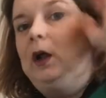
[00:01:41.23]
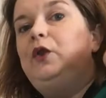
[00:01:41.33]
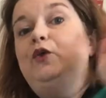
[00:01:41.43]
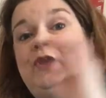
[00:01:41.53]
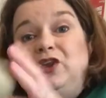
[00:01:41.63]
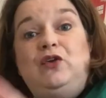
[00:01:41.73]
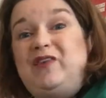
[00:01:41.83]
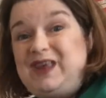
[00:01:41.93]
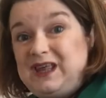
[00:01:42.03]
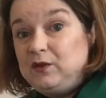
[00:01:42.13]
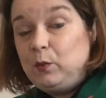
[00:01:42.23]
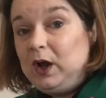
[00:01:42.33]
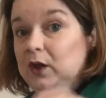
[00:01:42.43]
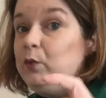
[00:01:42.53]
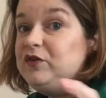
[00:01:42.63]
You can use it either
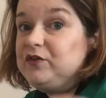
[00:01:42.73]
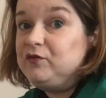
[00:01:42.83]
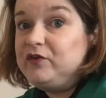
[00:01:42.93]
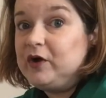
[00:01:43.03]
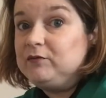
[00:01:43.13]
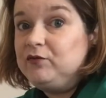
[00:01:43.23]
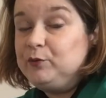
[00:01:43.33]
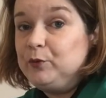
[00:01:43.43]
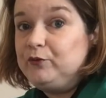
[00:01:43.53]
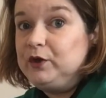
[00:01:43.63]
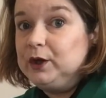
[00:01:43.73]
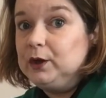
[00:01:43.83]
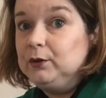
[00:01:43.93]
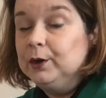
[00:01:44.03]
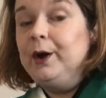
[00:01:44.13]
way, whichever is comfortable for
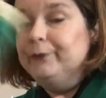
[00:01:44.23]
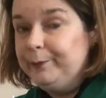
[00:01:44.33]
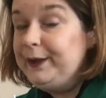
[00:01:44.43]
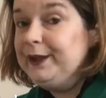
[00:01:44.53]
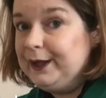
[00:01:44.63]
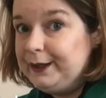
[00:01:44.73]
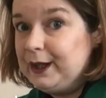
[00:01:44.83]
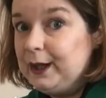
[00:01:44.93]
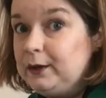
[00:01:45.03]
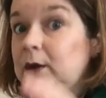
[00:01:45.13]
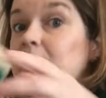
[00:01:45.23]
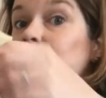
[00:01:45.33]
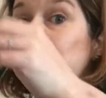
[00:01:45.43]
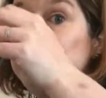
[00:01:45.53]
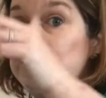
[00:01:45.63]
you. I'll repeat that again,
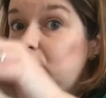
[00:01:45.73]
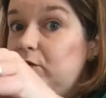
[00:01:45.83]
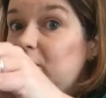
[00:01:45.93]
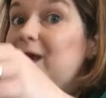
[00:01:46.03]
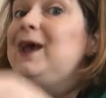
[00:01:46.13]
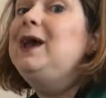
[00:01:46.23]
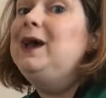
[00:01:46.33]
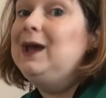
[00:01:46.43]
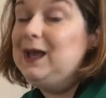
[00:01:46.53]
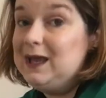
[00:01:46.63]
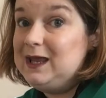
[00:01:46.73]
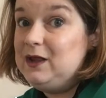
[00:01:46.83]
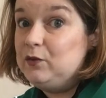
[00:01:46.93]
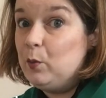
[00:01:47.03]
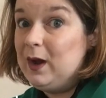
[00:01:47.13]
you can use it
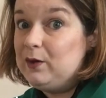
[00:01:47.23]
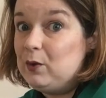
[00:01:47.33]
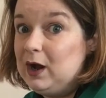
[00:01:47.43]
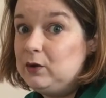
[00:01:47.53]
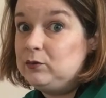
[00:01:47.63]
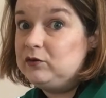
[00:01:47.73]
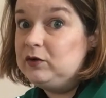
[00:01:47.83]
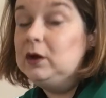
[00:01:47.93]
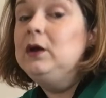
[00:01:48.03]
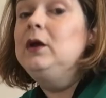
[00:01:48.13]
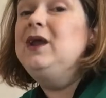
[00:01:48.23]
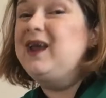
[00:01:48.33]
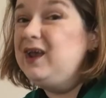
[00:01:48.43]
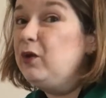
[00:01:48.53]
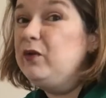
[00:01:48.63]
either way round.
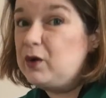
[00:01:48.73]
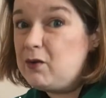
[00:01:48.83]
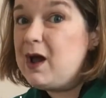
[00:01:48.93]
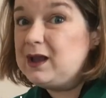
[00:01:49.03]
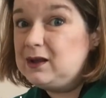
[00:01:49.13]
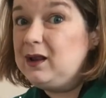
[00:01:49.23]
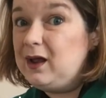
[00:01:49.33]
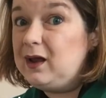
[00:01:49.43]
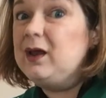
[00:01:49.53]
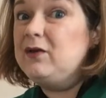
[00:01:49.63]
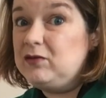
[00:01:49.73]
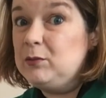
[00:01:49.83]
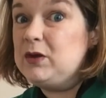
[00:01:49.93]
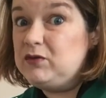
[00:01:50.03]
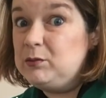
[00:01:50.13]
Getting it on the correct leg is the
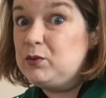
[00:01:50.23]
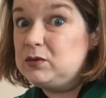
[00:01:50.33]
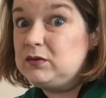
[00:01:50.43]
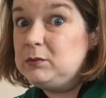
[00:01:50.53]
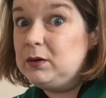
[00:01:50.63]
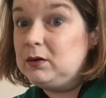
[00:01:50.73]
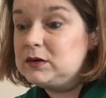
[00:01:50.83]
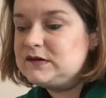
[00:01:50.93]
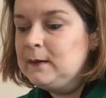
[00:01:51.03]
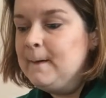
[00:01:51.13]
most important part.